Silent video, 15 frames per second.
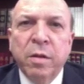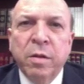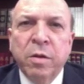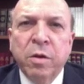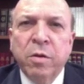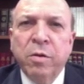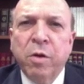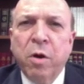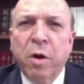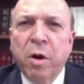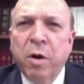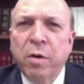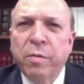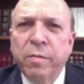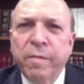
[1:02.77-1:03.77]
There
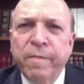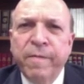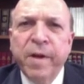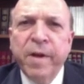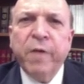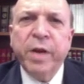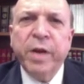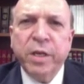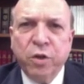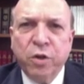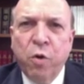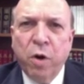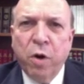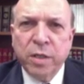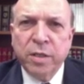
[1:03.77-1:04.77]
are various
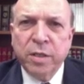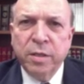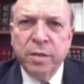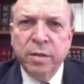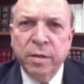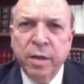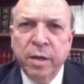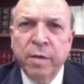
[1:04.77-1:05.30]
costs